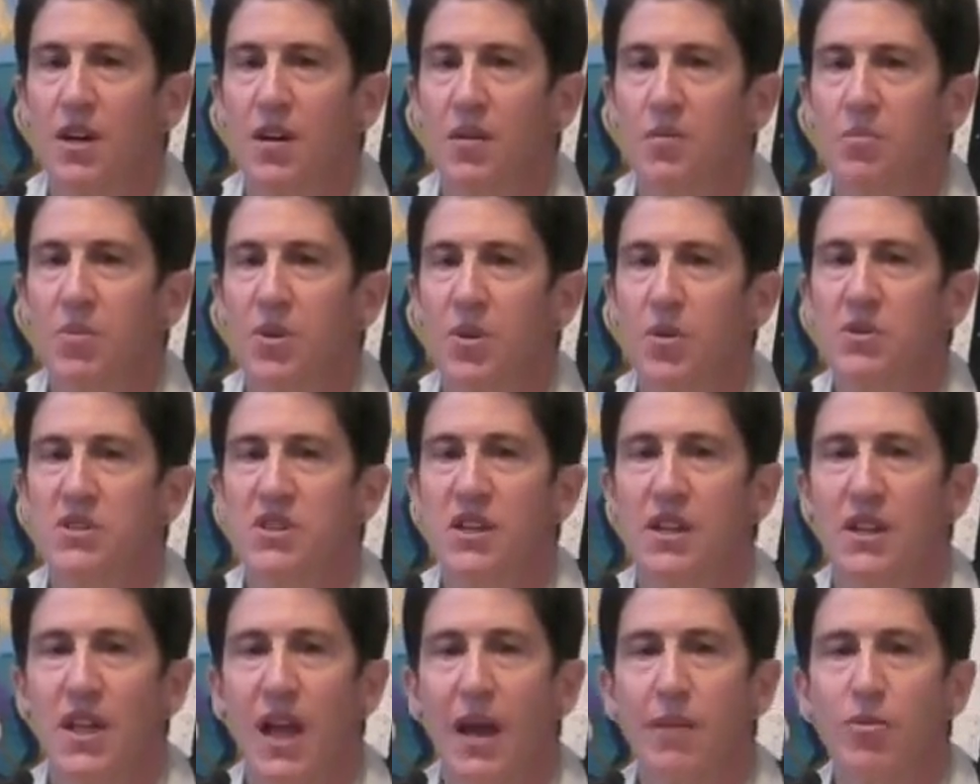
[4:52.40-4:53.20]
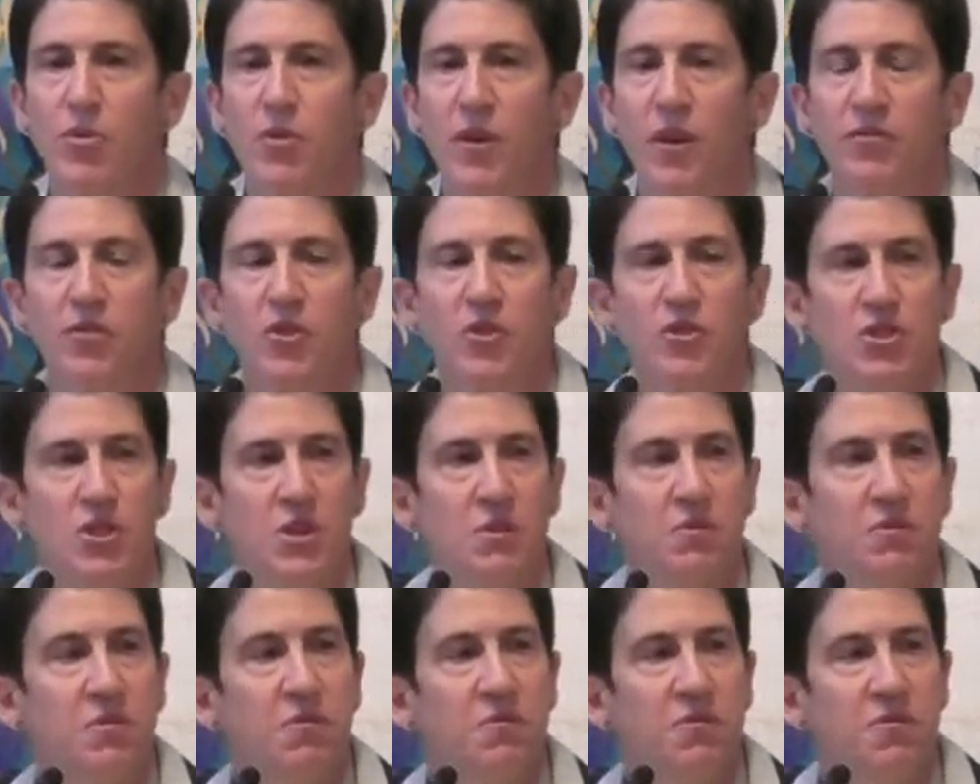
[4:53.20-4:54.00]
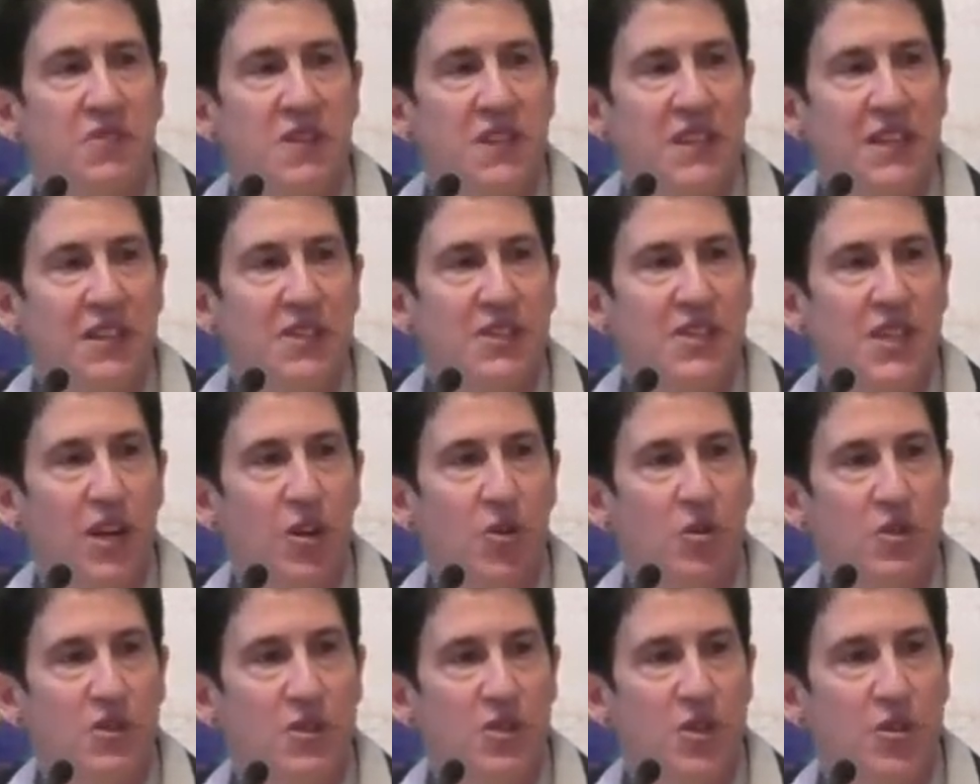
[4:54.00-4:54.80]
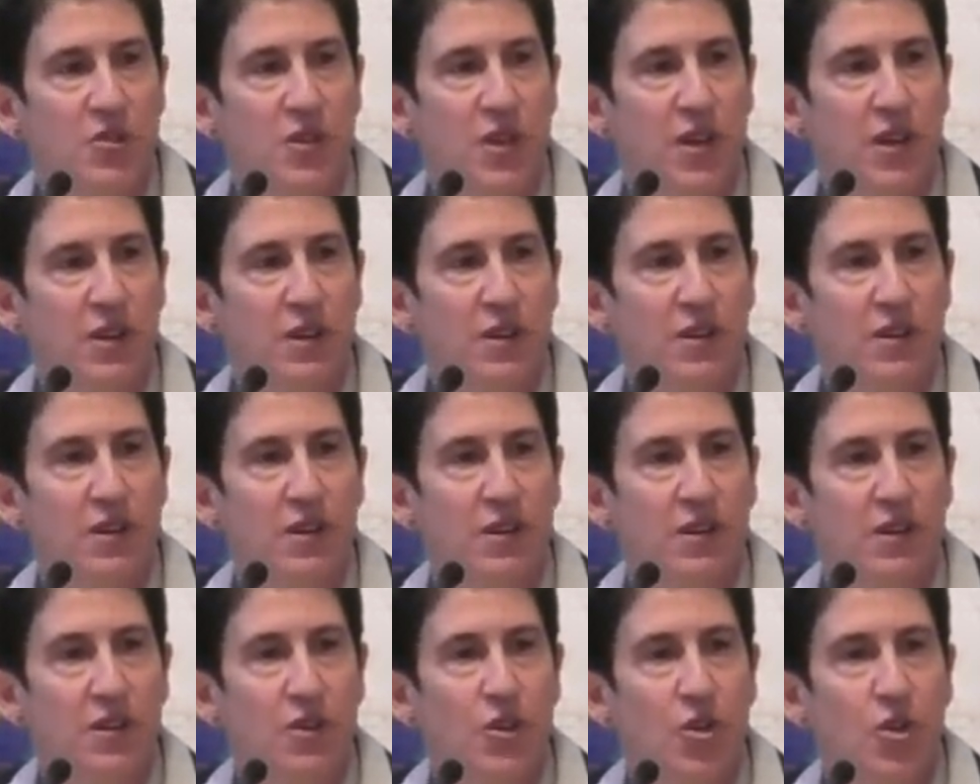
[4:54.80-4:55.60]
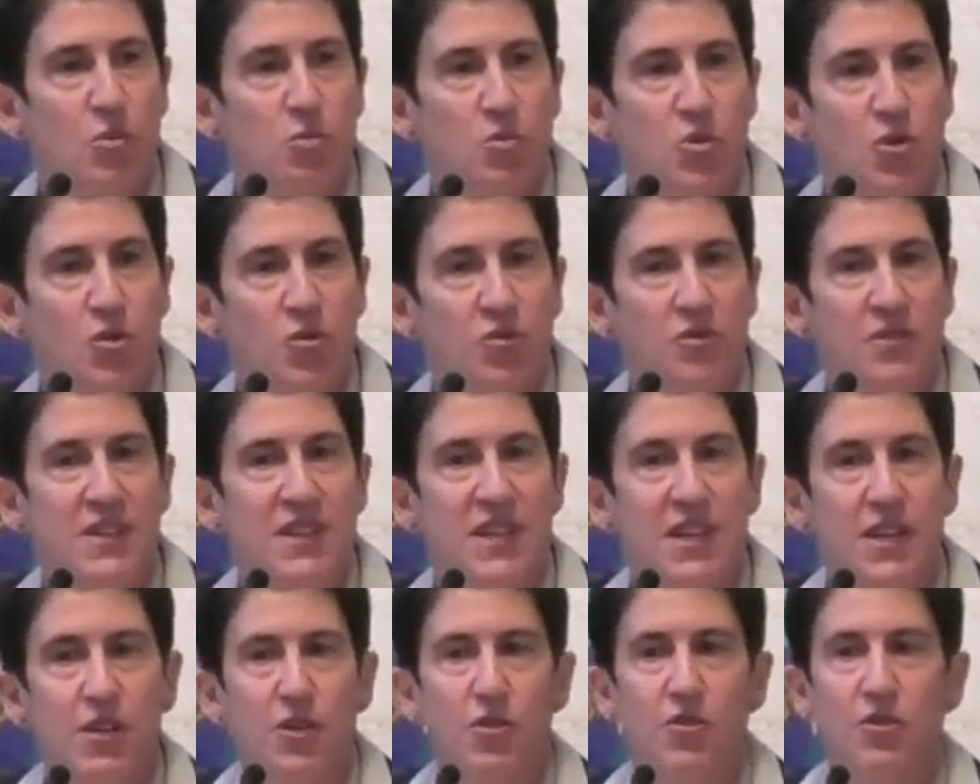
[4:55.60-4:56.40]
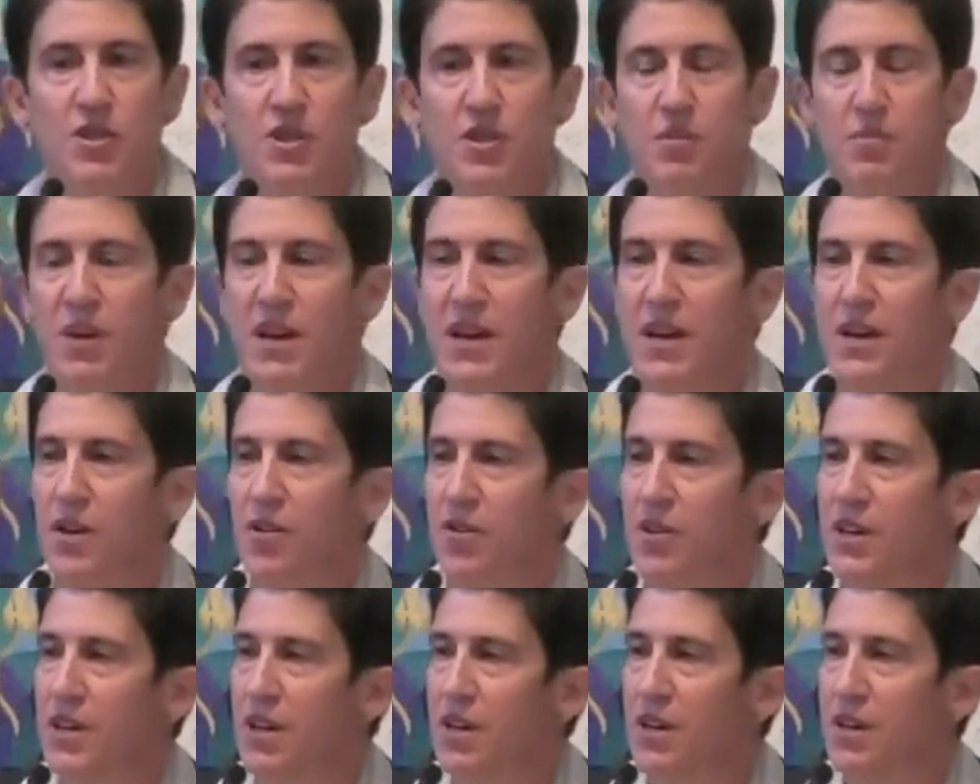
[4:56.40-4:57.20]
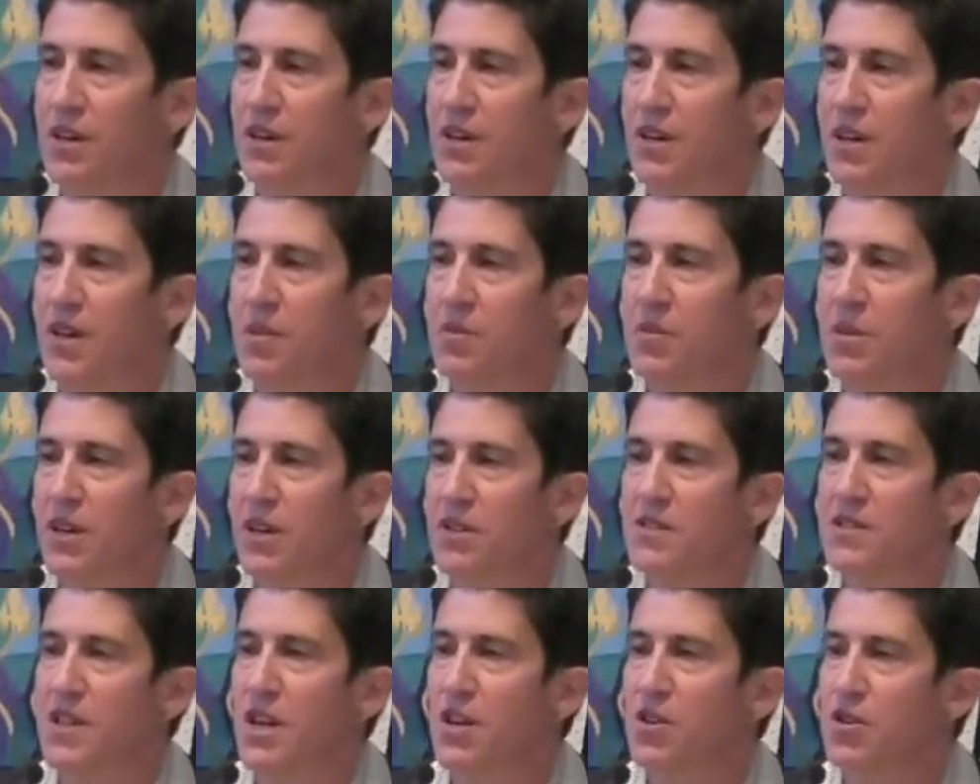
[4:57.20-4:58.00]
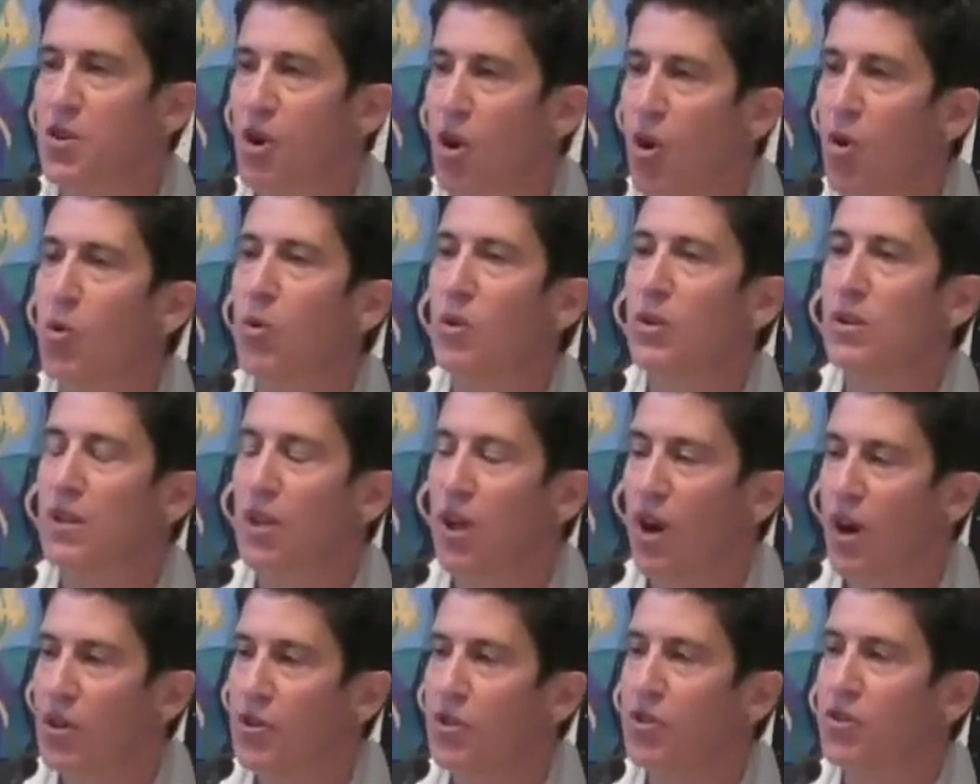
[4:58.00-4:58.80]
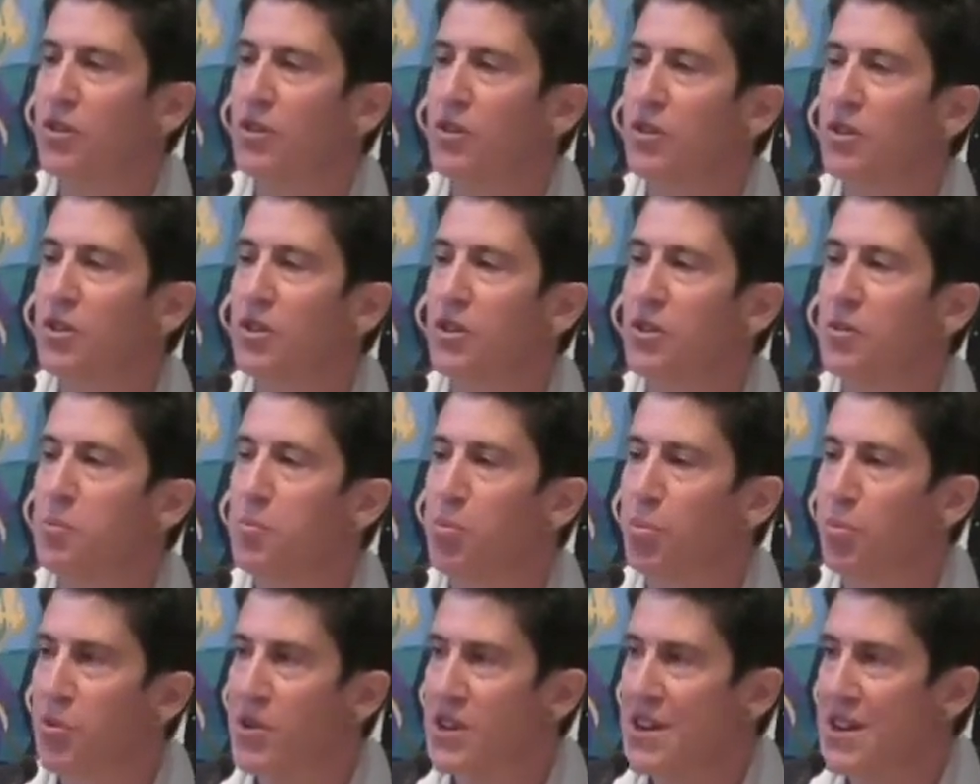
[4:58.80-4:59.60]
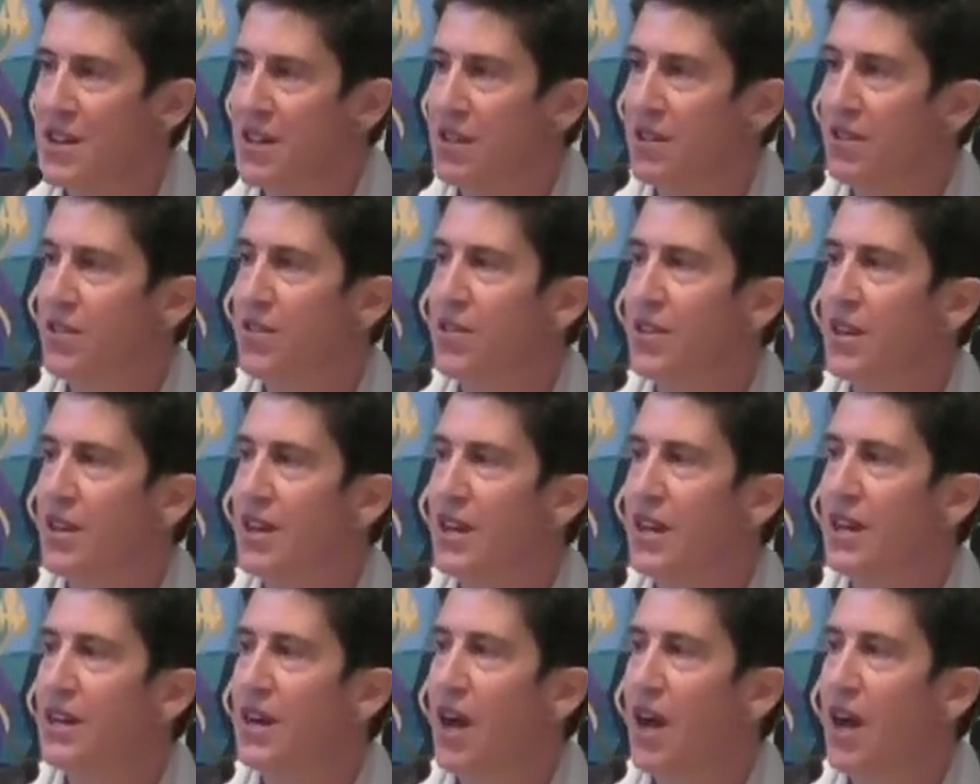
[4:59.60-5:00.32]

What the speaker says: but it was a climate refugee from Phoenix, Arizona, who moved here to the Bay Area because they no longer could breathe in